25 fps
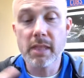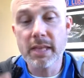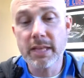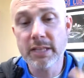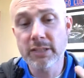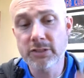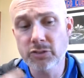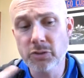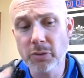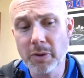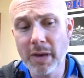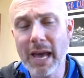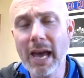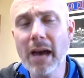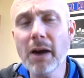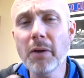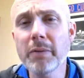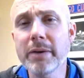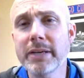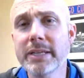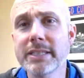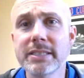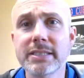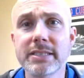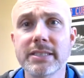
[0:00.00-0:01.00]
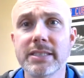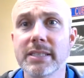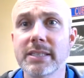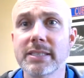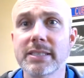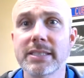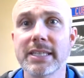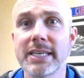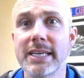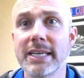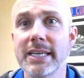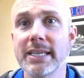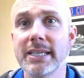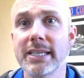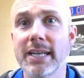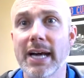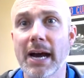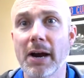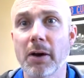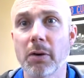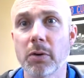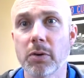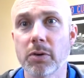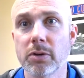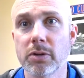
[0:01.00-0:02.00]
And so, how is this in
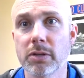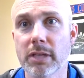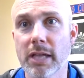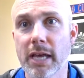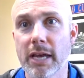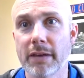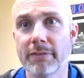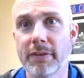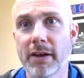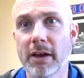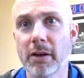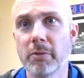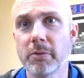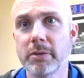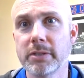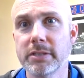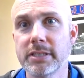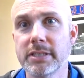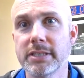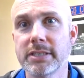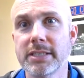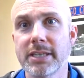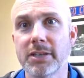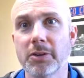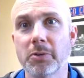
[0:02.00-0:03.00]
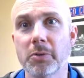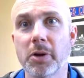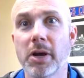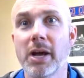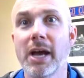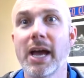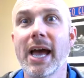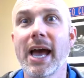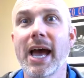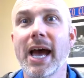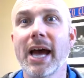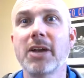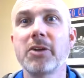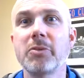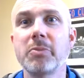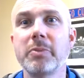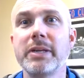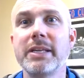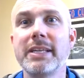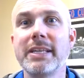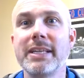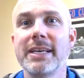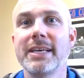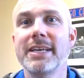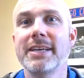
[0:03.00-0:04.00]
our life? How is this in our? How do
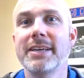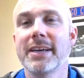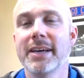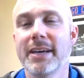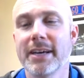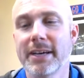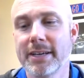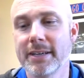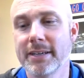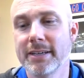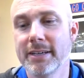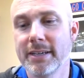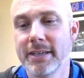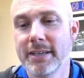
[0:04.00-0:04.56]
we uh,